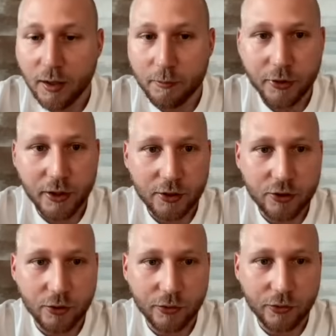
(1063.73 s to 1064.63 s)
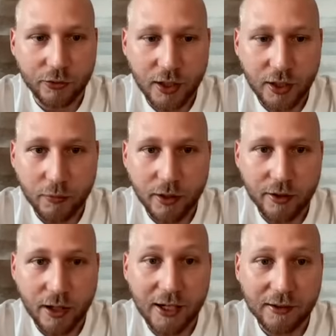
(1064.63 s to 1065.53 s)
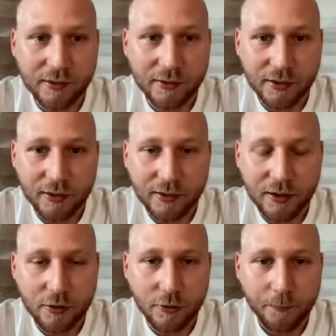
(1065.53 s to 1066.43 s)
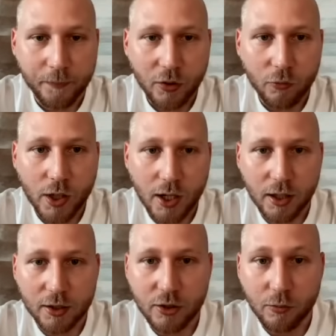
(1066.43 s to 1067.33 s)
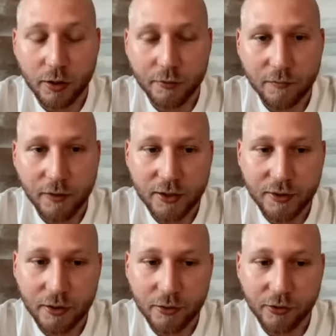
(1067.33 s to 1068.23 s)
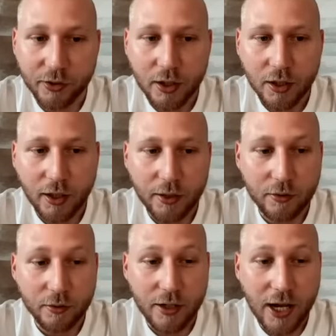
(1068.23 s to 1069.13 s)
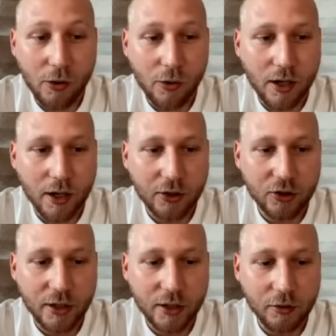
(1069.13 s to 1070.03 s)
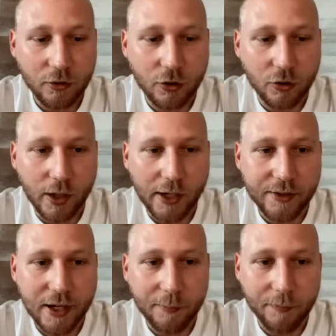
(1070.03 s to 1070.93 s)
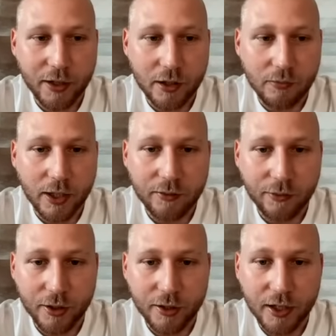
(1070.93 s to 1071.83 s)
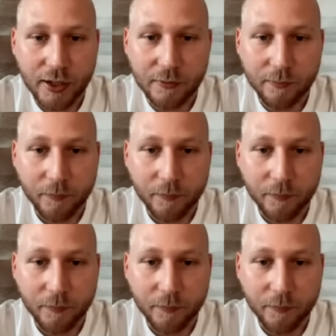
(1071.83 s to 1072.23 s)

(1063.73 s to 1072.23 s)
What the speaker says: You can actually also stake with us, Cito. We are actually one of the validators, and now actually quite up there, ranked 39.